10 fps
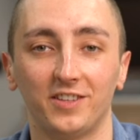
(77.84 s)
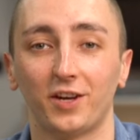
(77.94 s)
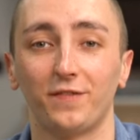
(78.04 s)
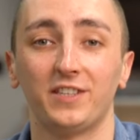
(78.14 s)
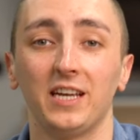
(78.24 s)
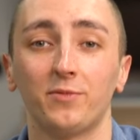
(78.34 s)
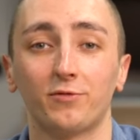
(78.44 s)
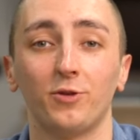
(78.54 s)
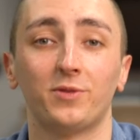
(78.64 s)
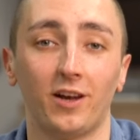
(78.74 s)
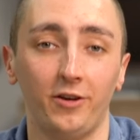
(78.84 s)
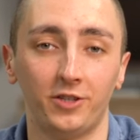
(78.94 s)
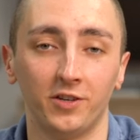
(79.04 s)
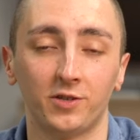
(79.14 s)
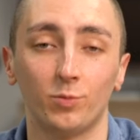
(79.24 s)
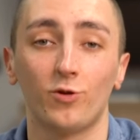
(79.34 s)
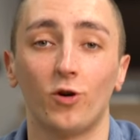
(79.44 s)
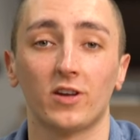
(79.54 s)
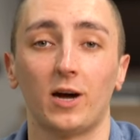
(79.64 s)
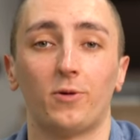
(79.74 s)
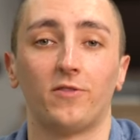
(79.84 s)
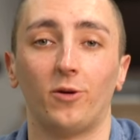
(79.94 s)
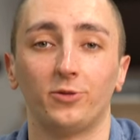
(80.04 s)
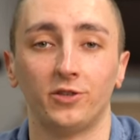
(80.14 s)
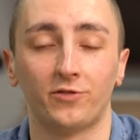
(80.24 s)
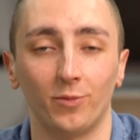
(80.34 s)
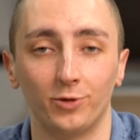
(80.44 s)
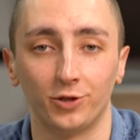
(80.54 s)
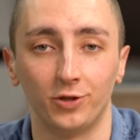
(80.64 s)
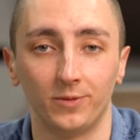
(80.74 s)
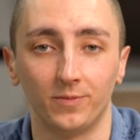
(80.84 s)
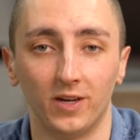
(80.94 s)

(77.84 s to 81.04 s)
So for Teams Room solutions, we've got a couple of options from Shure.